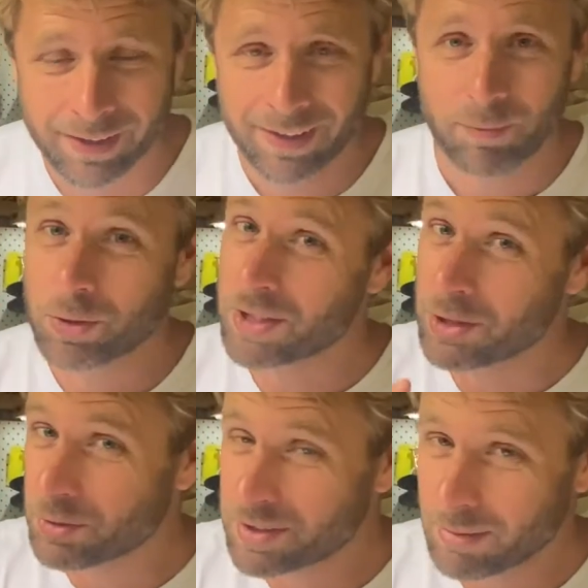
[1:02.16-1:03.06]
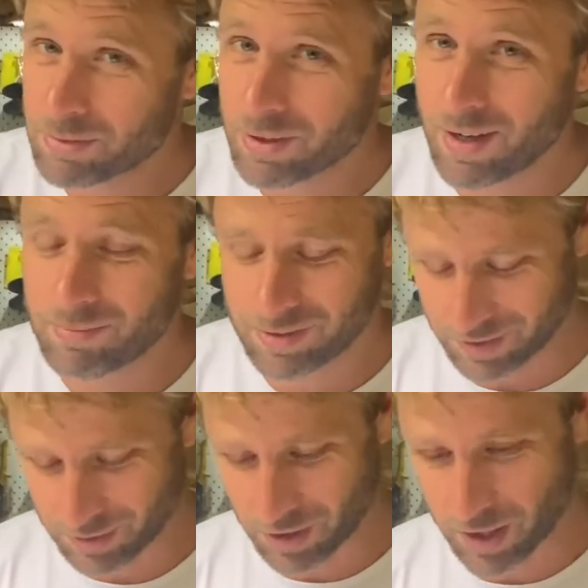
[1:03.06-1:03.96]
which they do sometimes.
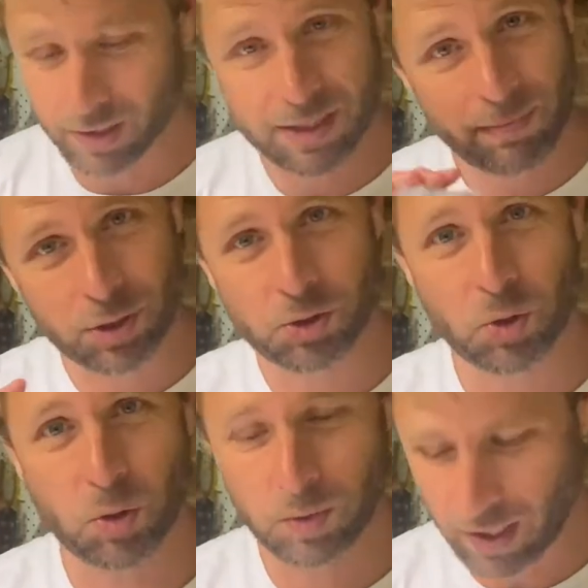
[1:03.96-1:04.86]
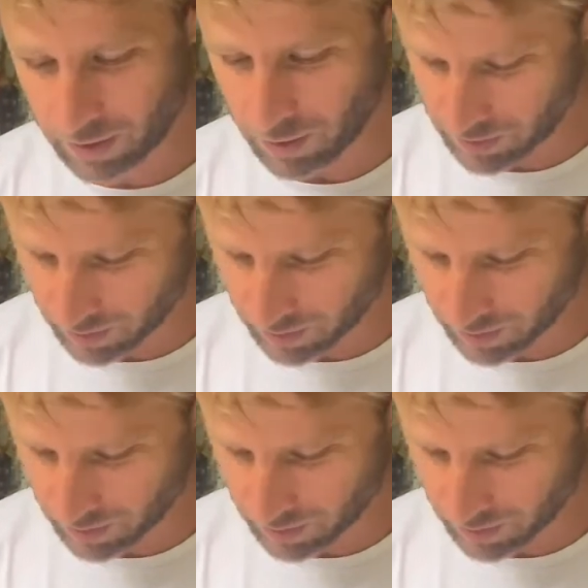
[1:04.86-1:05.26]
So let's make sure that goes in the